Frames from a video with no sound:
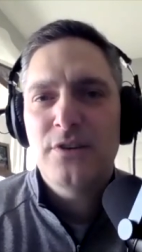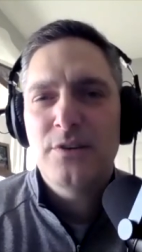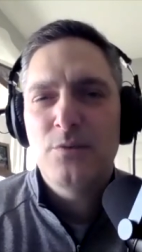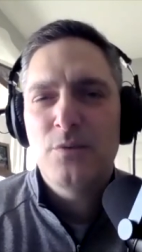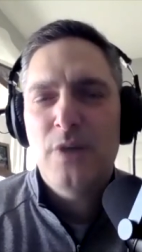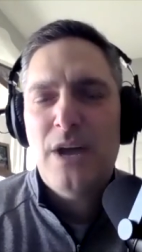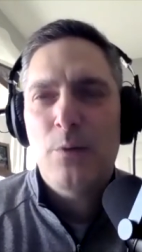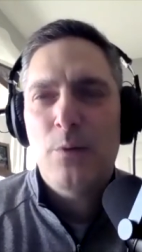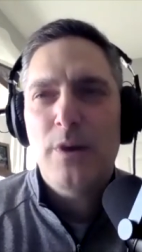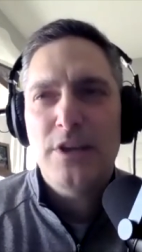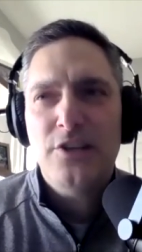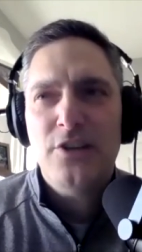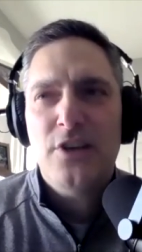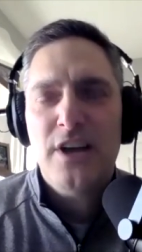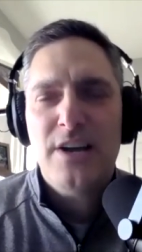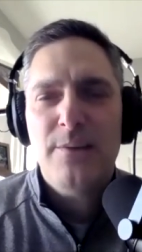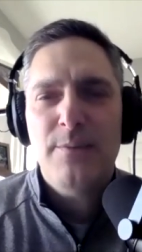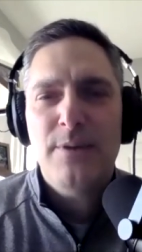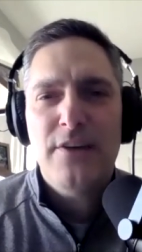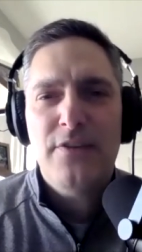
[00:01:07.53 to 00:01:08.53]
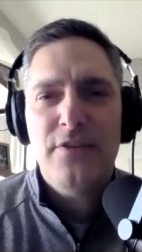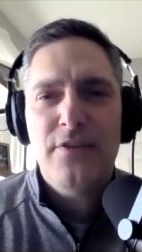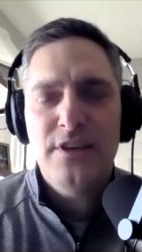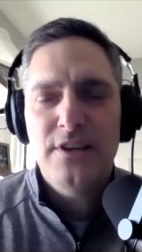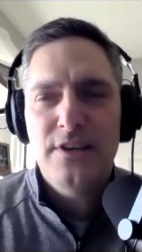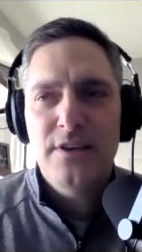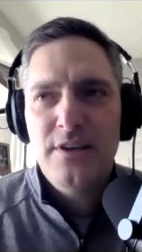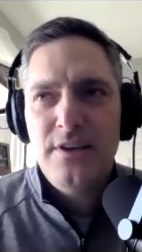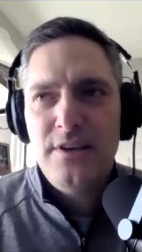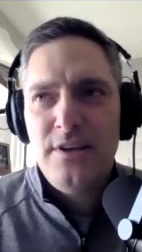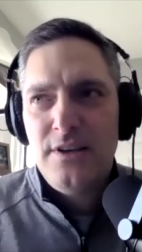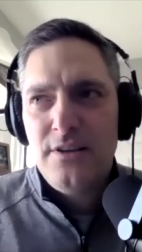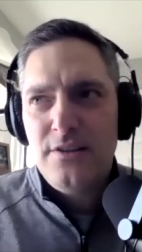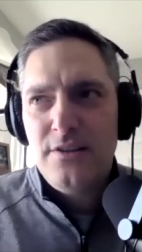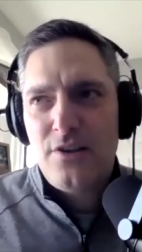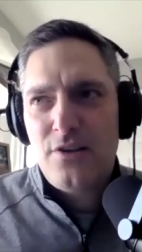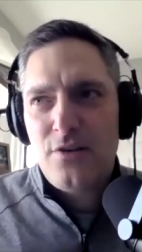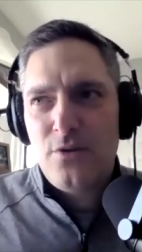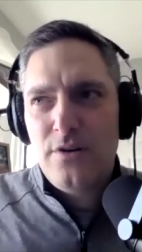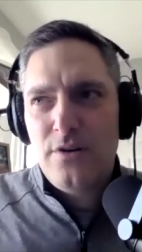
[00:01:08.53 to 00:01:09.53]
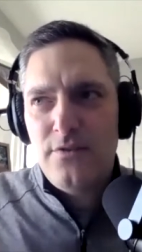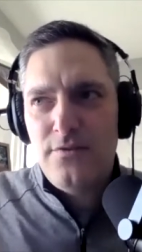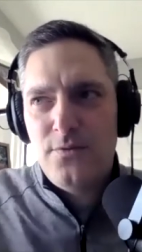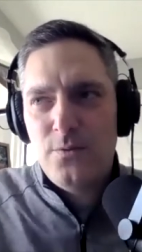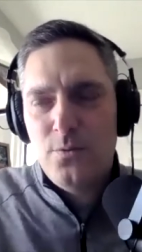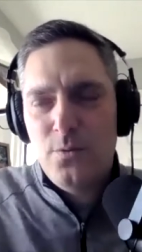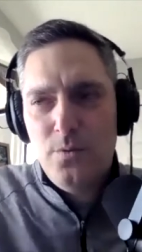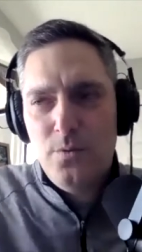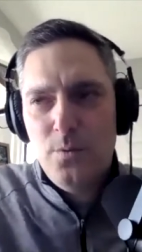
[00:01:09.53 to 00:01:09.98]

And I want to talk about the sort of